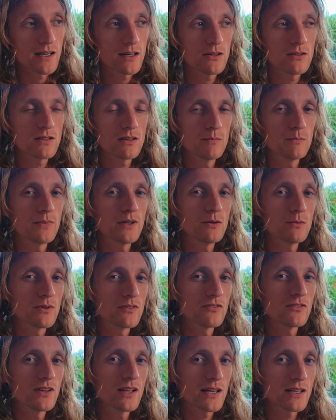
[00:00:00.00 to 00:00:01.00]
out and be
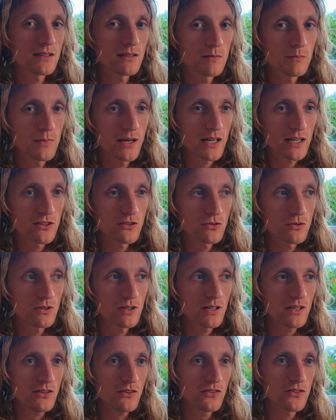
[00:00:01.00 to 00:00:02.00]
reflected back to
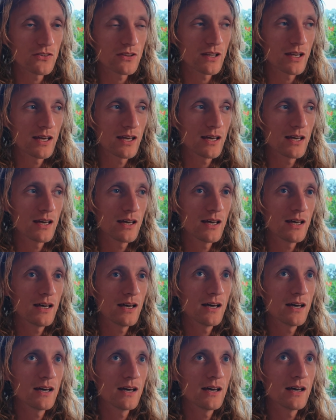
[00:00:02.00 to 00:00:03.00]
us.
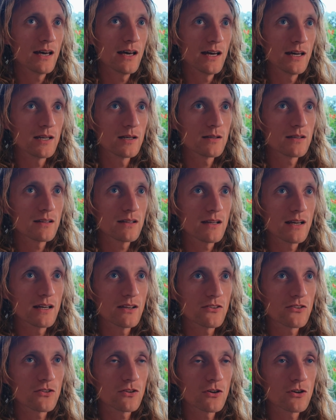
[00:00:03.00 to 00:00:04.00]
And
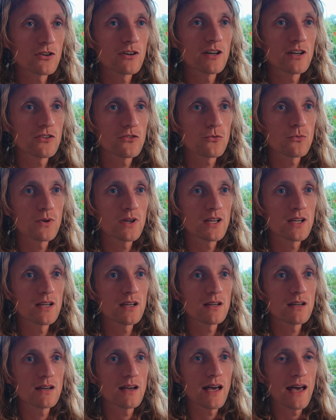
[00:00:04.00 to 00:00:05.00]
as long as
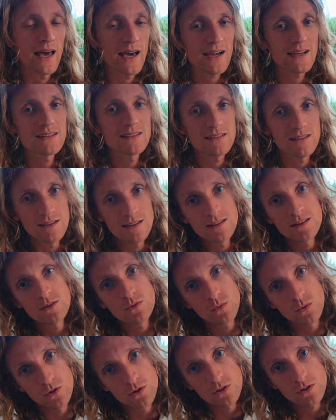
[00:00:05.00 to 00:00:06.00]
we act in the
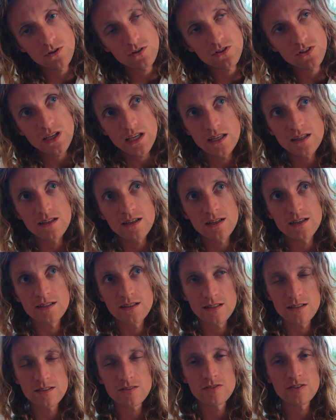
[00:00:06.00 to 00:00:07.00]
world and
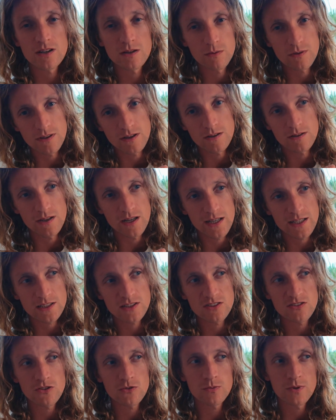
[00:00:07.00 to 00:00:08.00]
identify with our
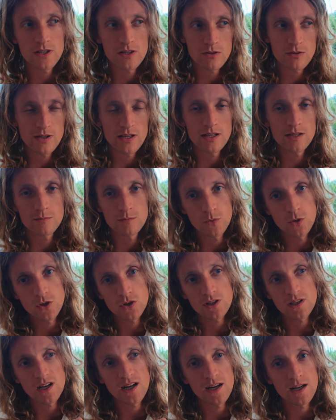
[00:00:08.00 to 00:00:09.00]
actions, we're creating
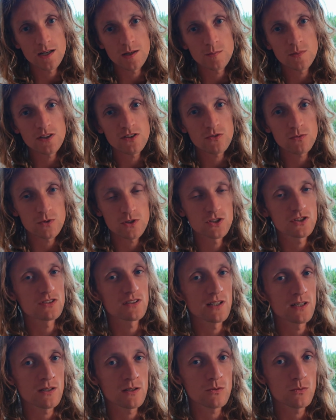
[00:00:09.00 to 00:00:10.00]
more karmas, which
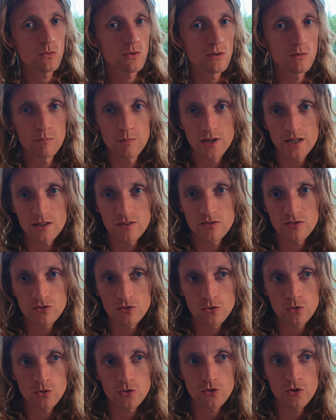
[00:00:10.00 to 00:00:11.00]
then will bear
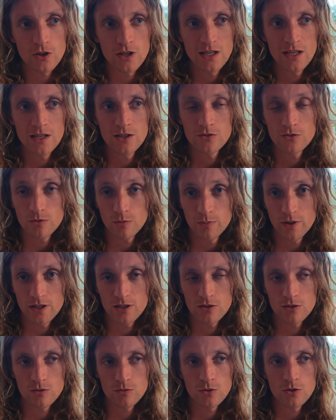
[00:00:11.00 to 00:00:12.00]
fruit, for
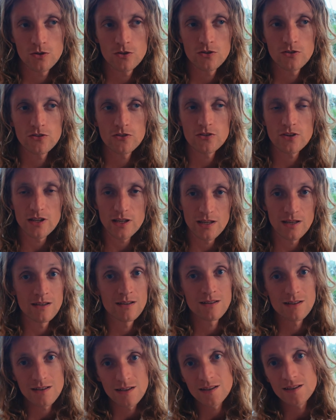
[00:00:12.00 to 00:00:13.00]
better or worse,
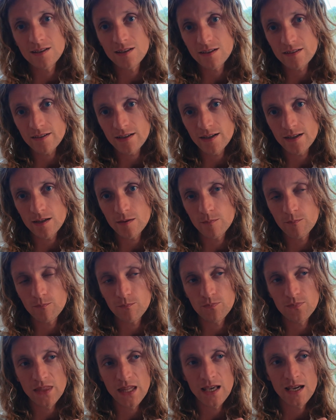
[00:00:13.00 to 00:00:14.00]
in linear time.